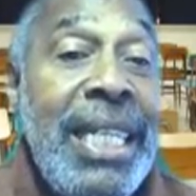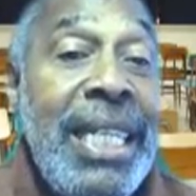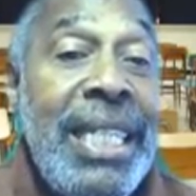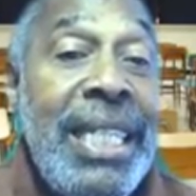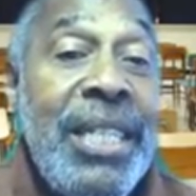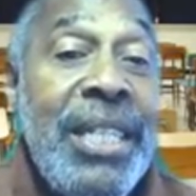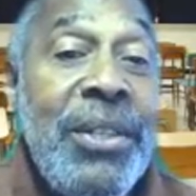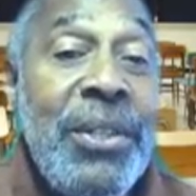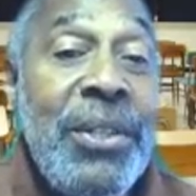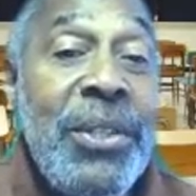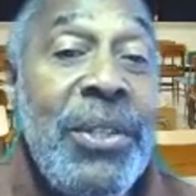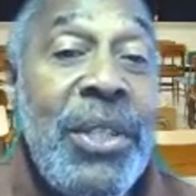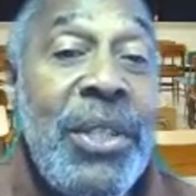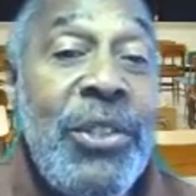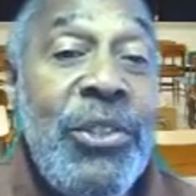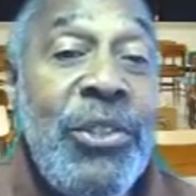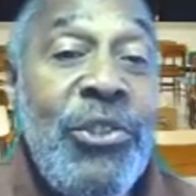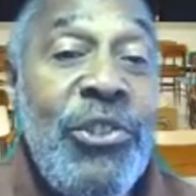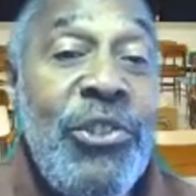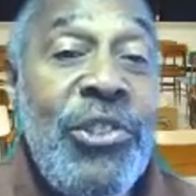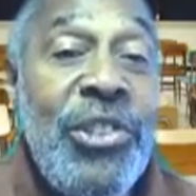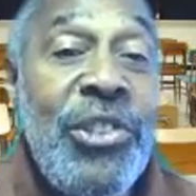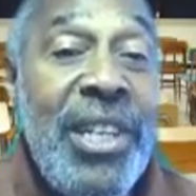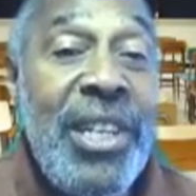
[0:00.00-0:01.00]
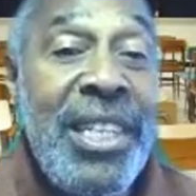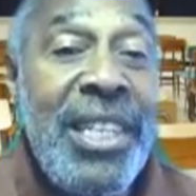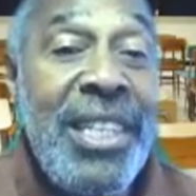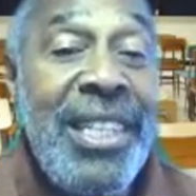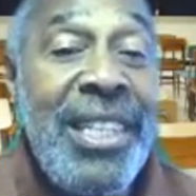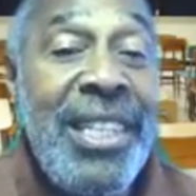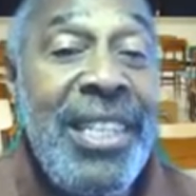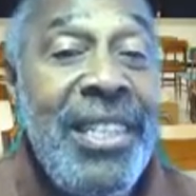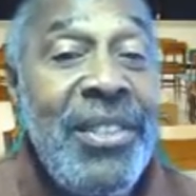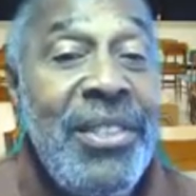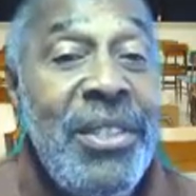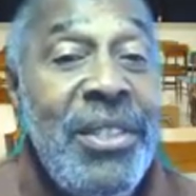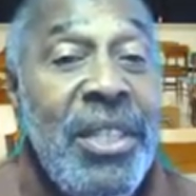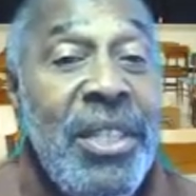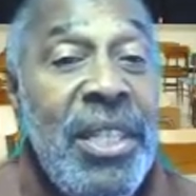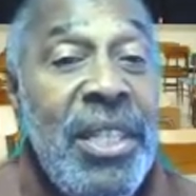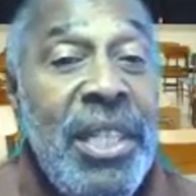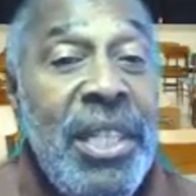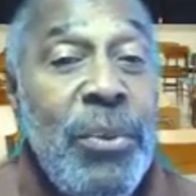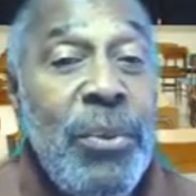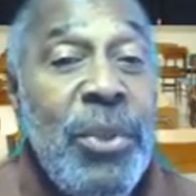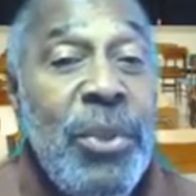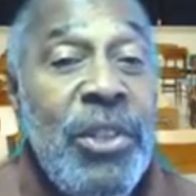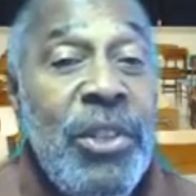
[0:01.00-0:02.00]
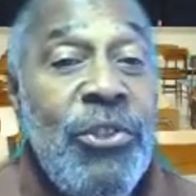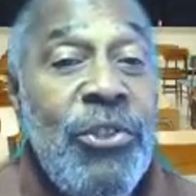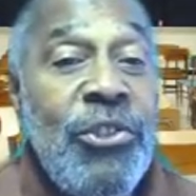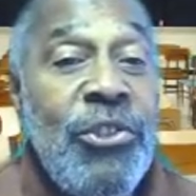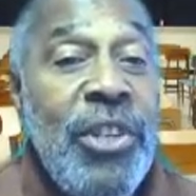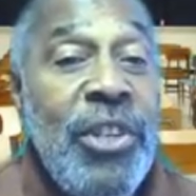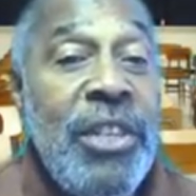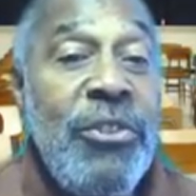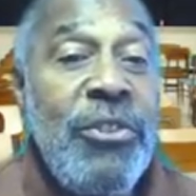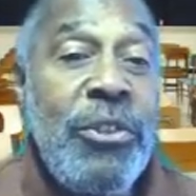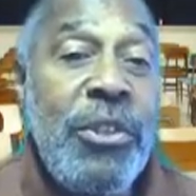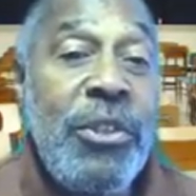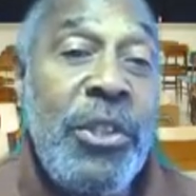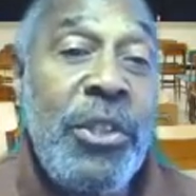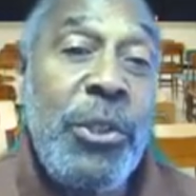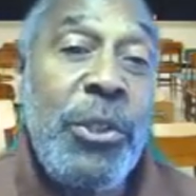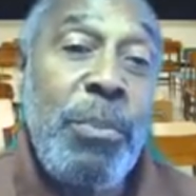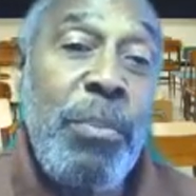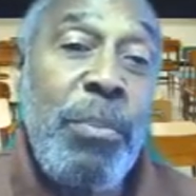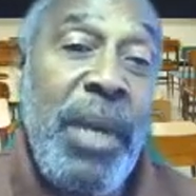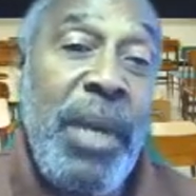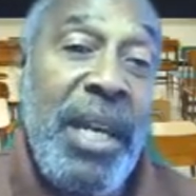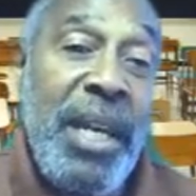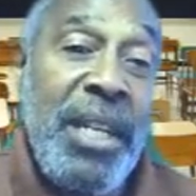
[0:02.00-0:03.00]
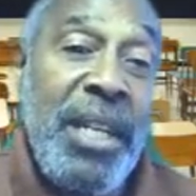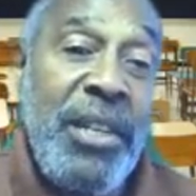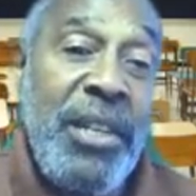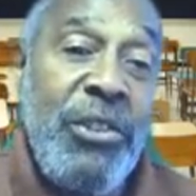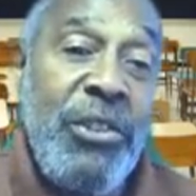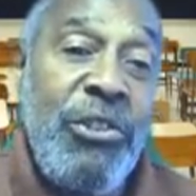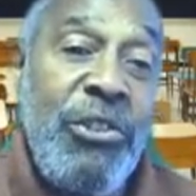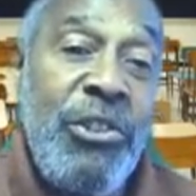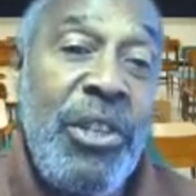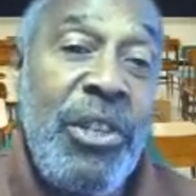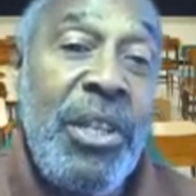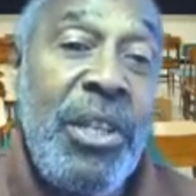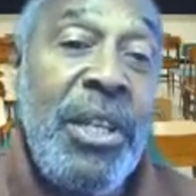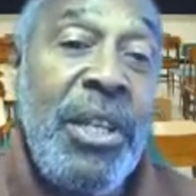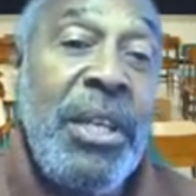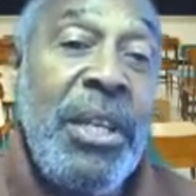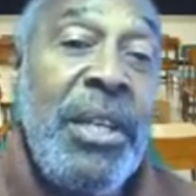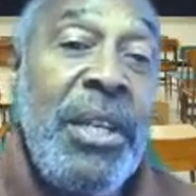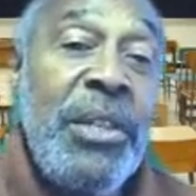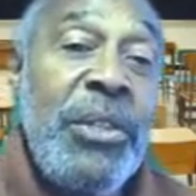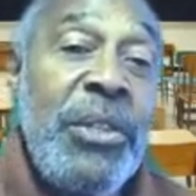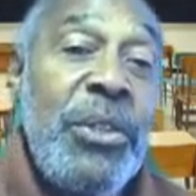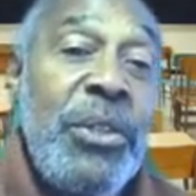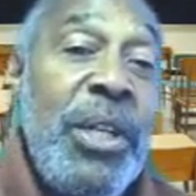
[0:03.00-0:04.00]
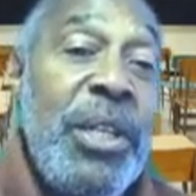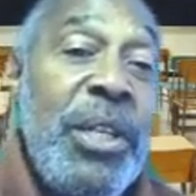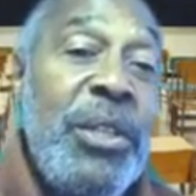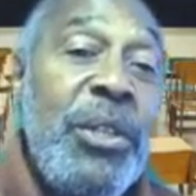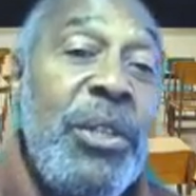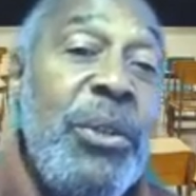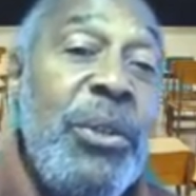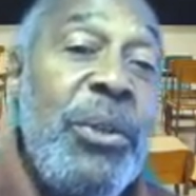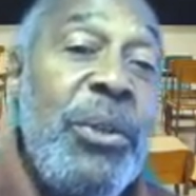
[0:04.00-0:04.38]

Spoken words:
Here it says Chinese. Now I want to change it to Spanish. So I'll go